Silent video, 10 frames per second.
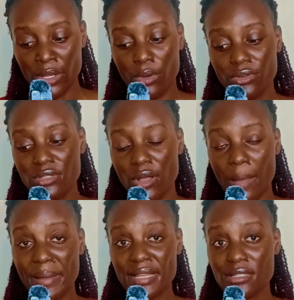Go to the
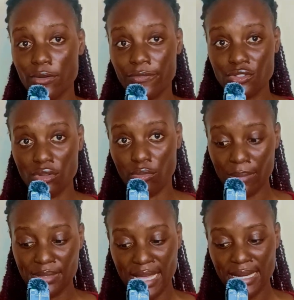company's official
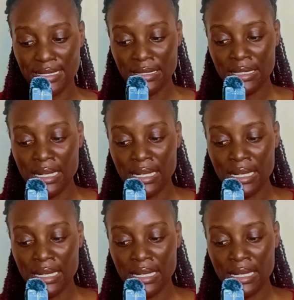website,